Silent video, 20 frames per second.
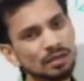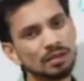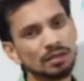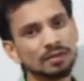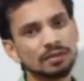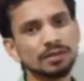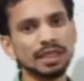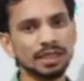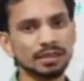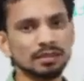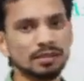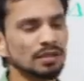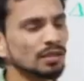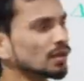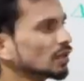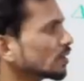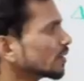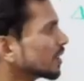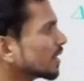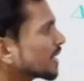then
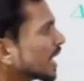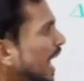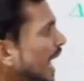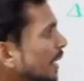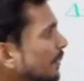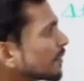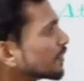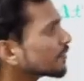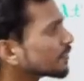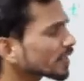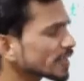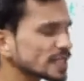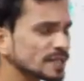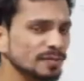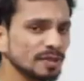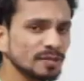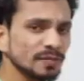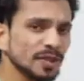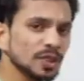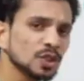the time difference
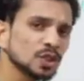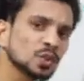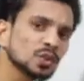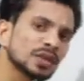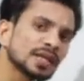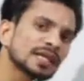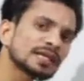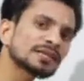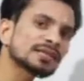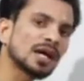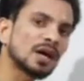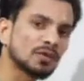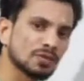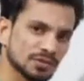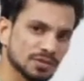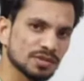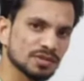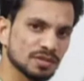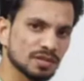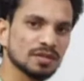between two tick
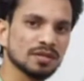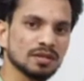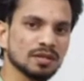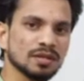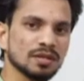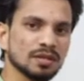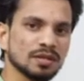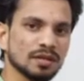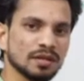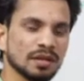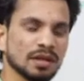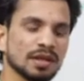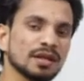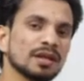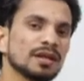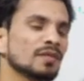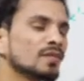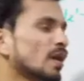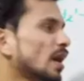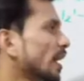sounds
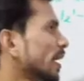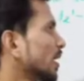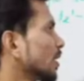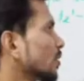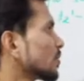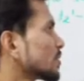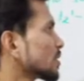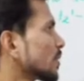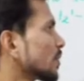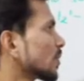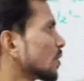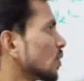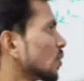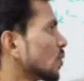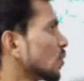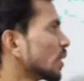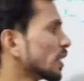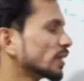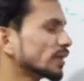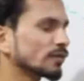heard by an observer
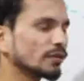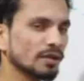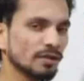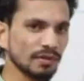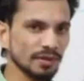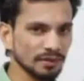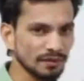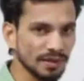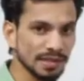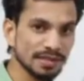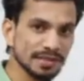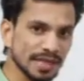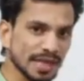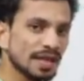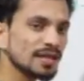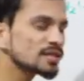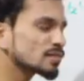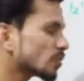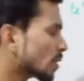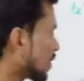O in the frame of reference
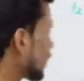S will